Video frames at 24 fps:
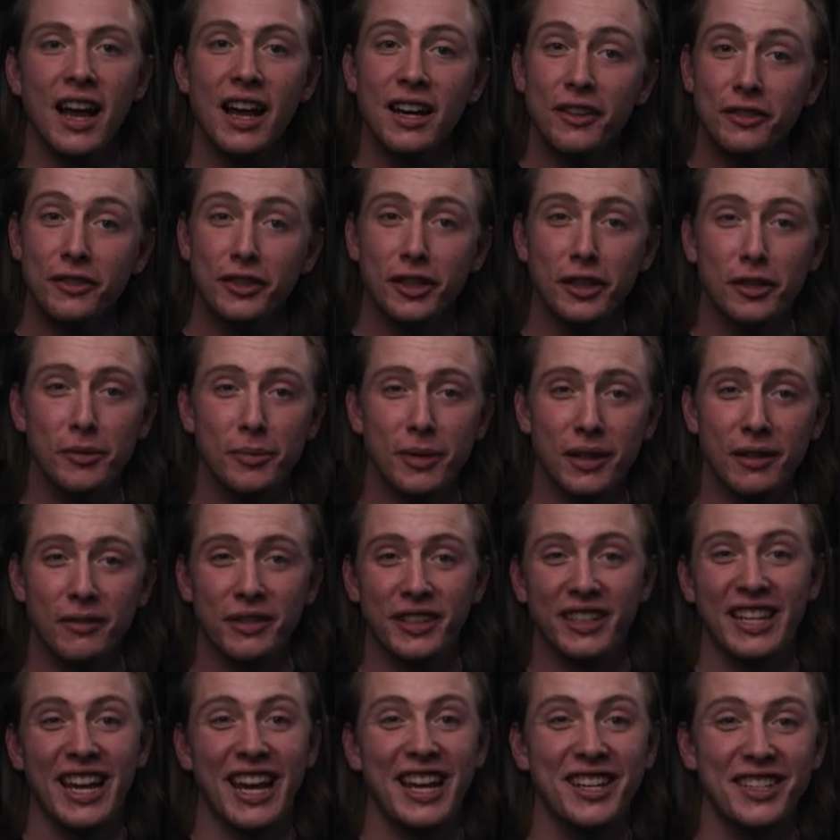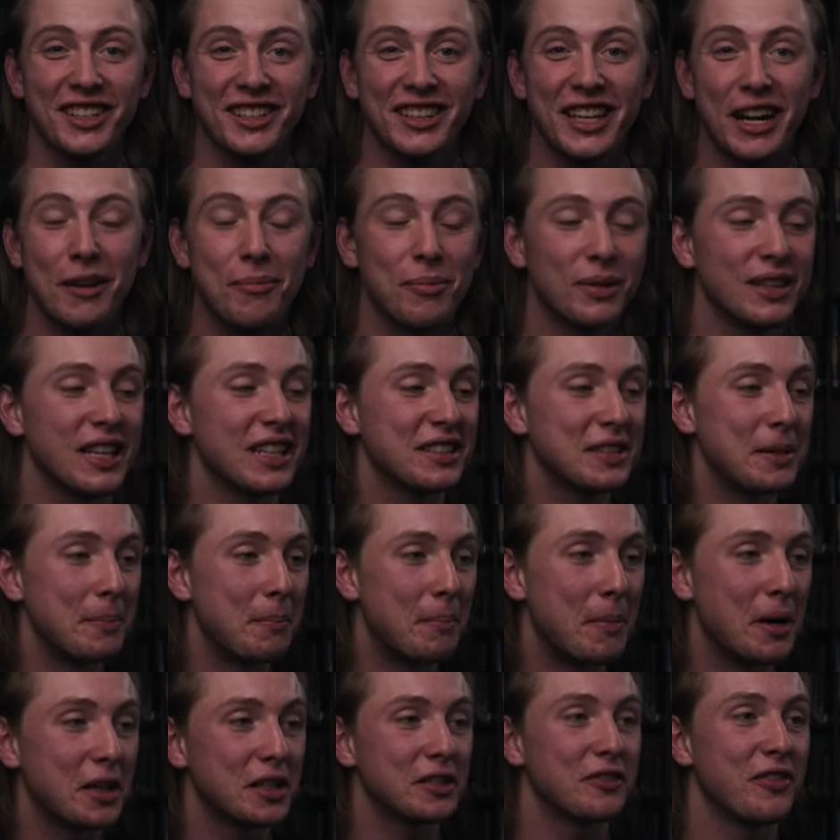Kind of a little bit of a tangent there, but that's a
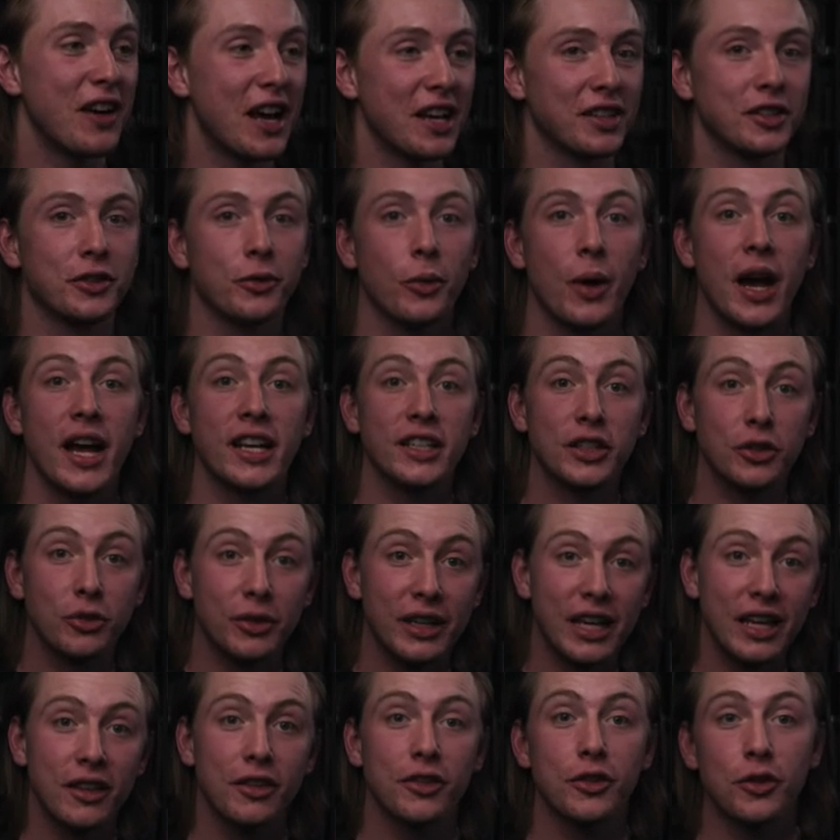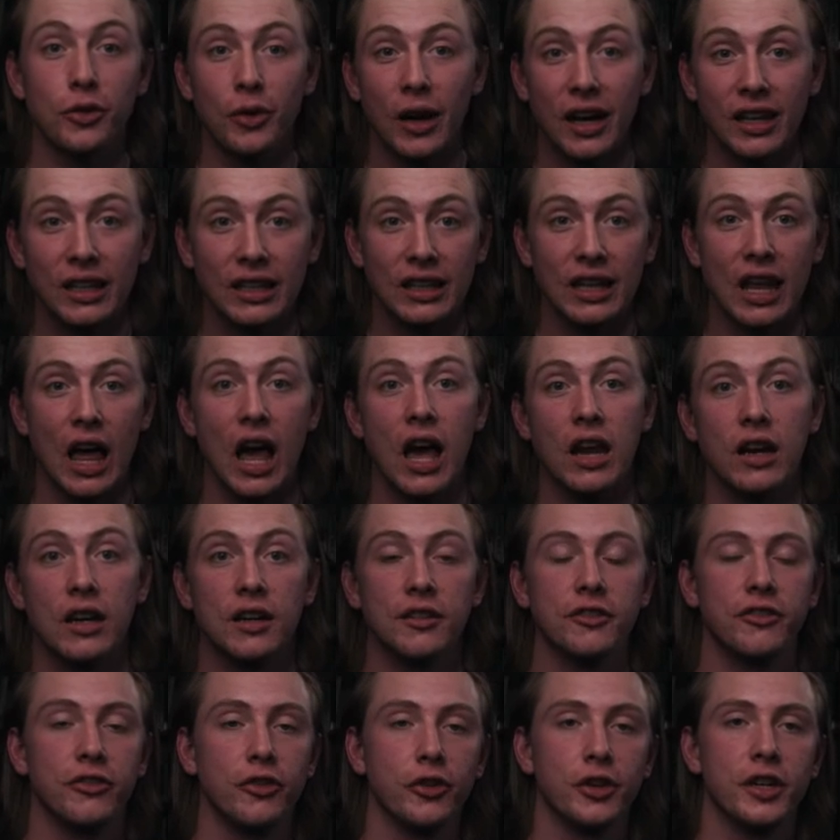much faster way to get through a lot
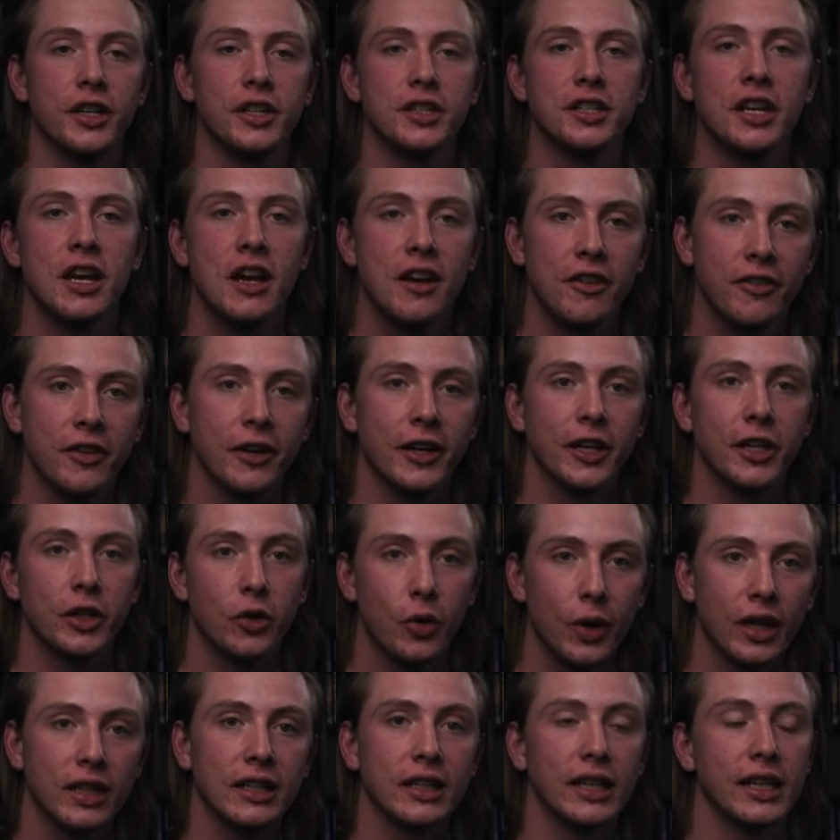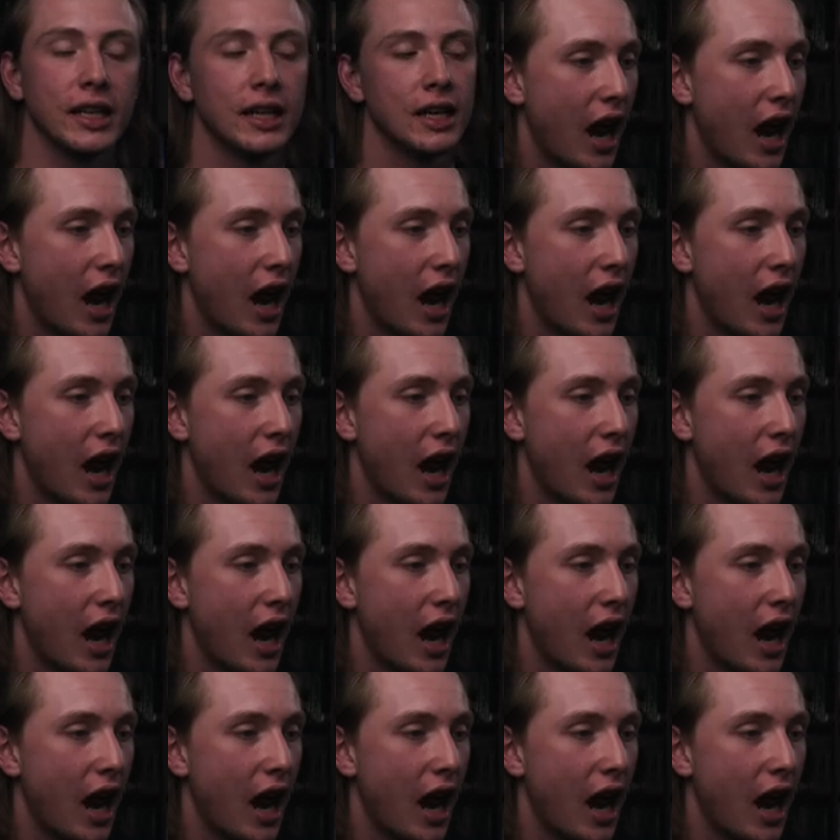of footage very quickly.